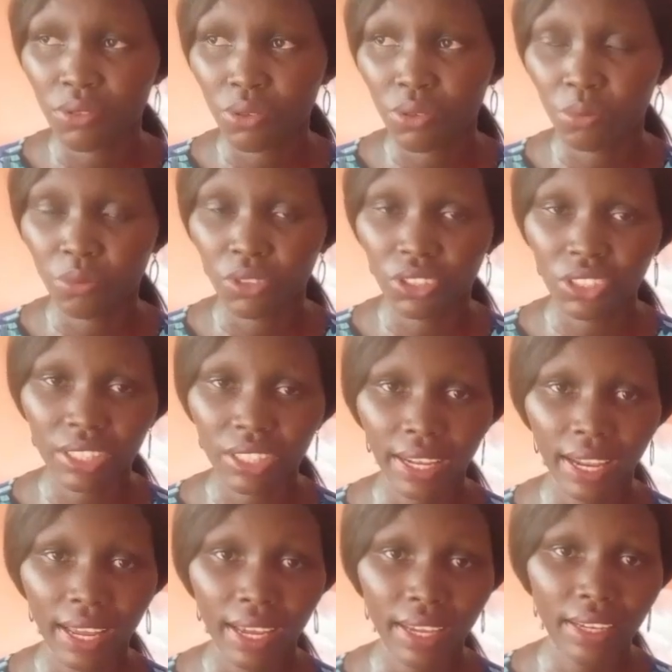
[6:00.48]
so much
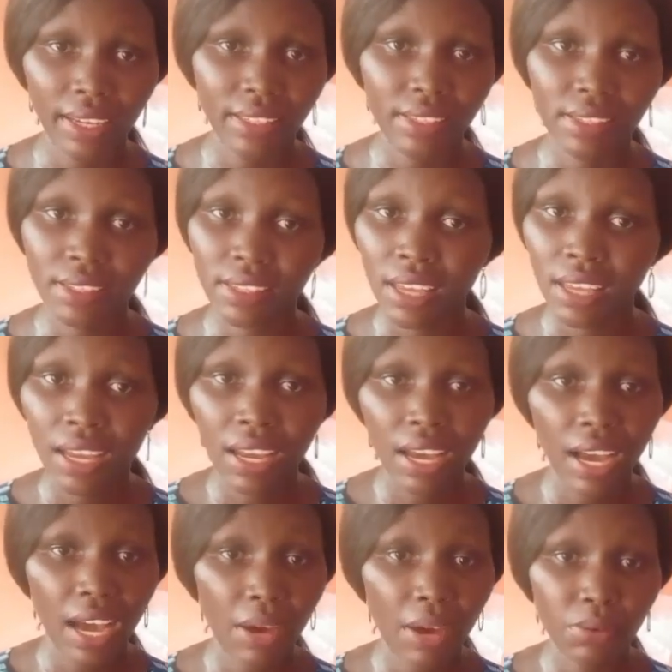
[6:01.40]
clients.
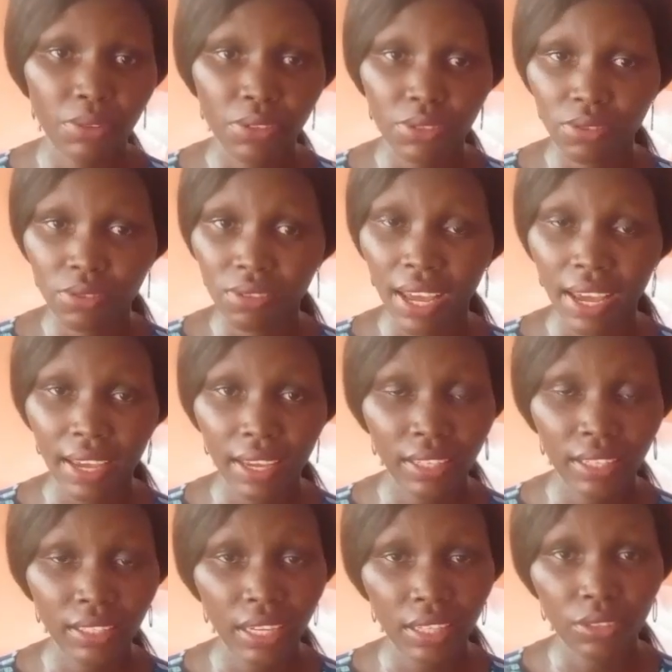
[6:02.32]
I
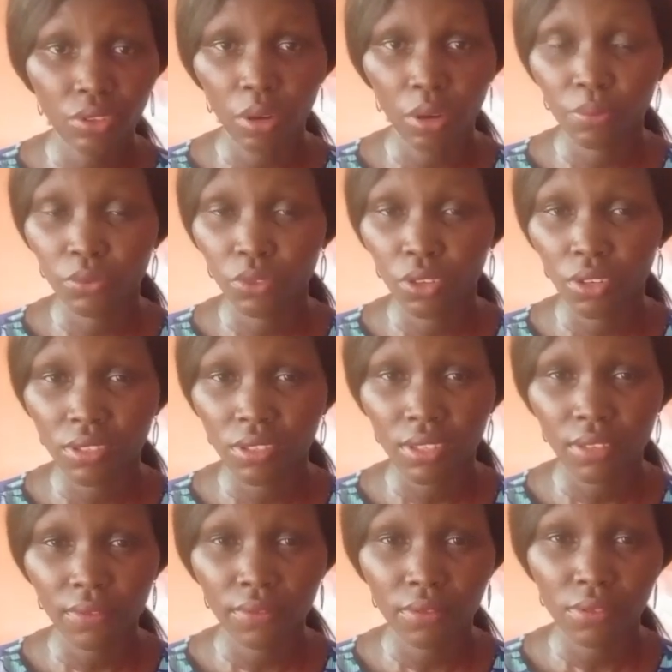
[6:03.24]
ended up not
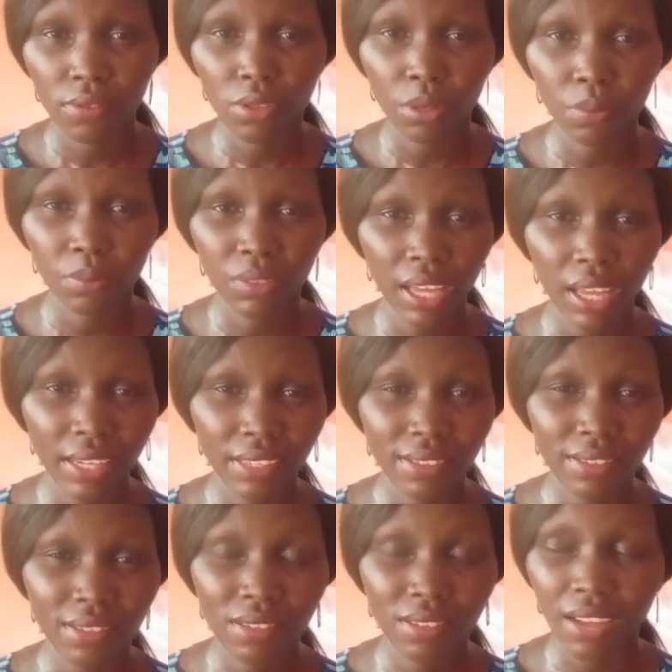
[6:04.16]
even,
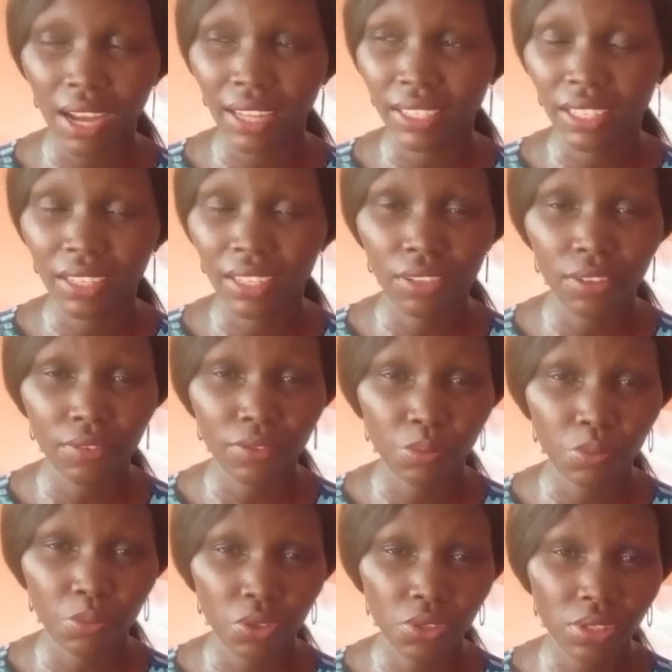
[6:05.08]
sometimes at the end of the
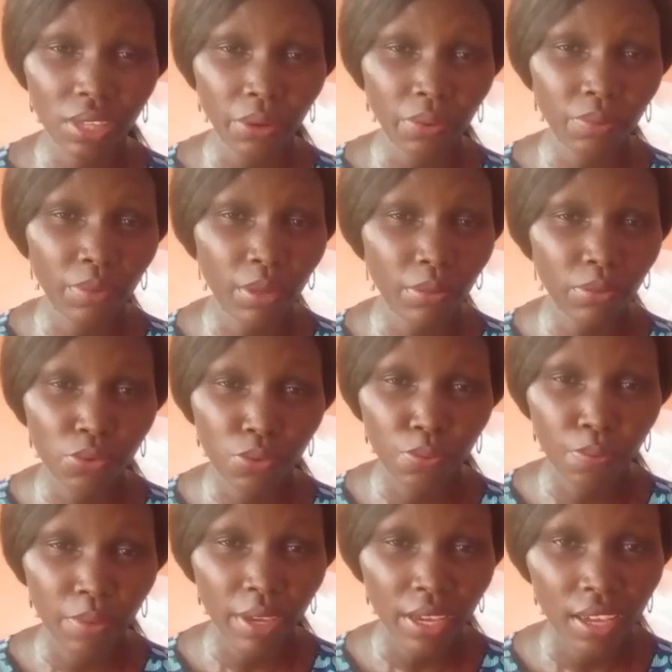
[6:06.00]
month I won't be able to
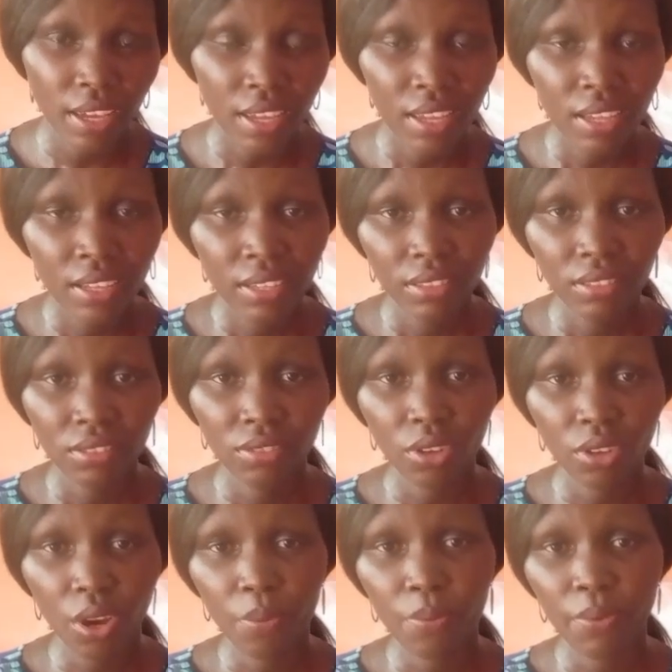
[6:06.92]
pay
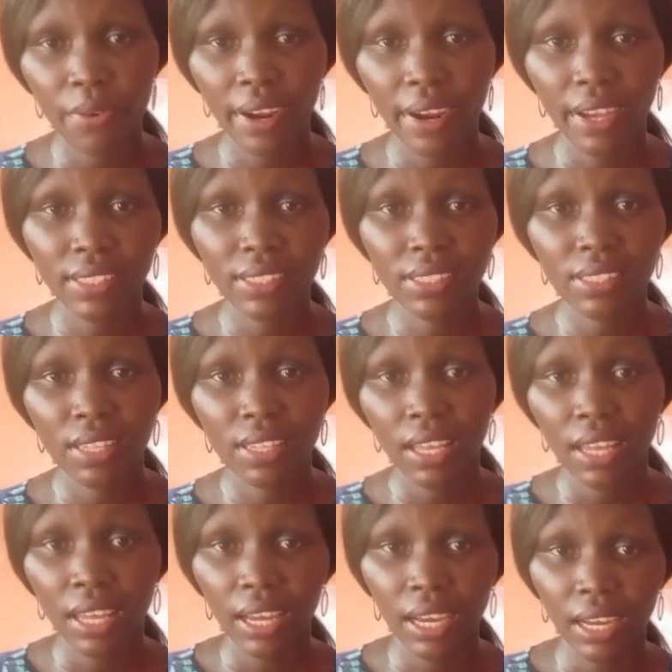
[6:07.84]
job rent,
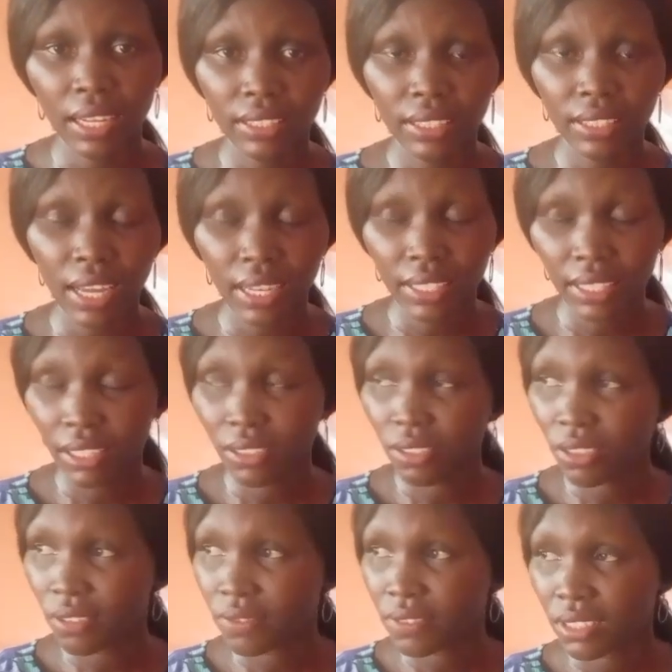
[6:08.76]
and at the
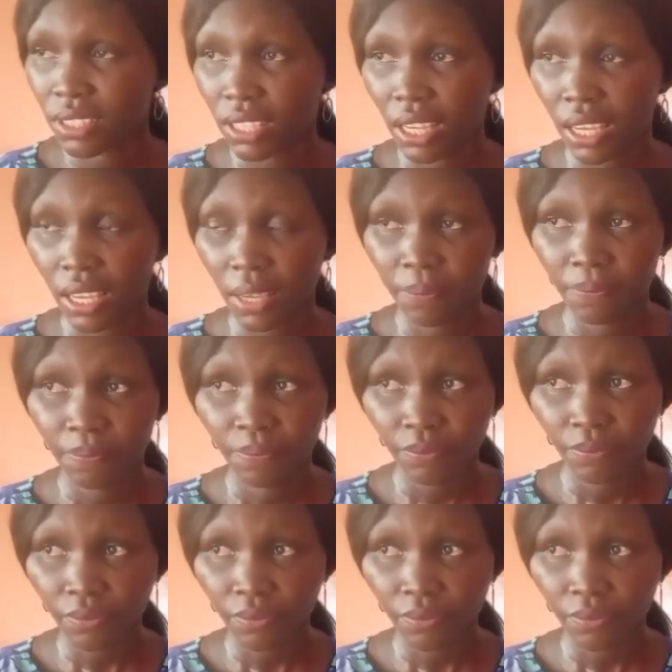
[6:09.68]
end of the day